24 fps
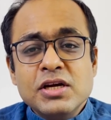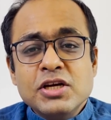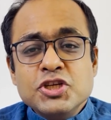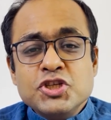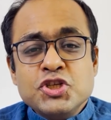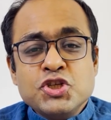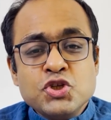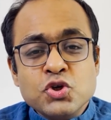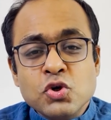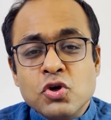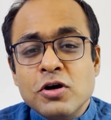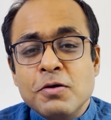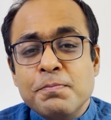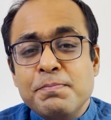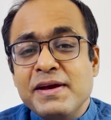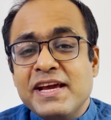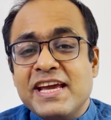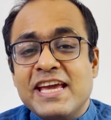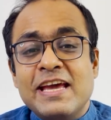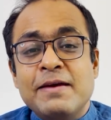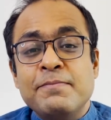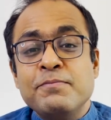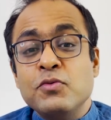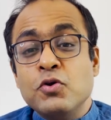sugar
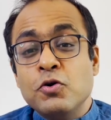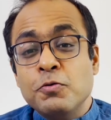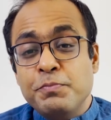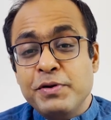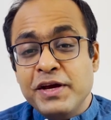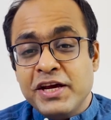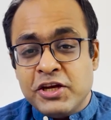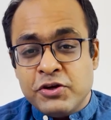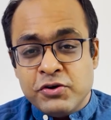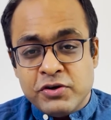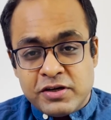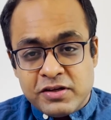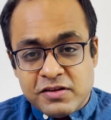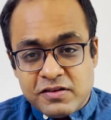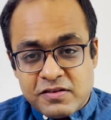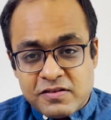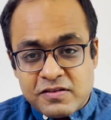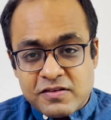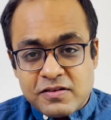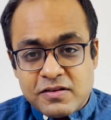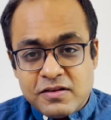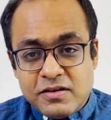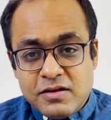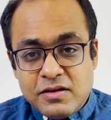became
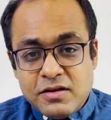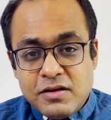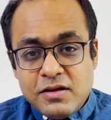ubiquitous.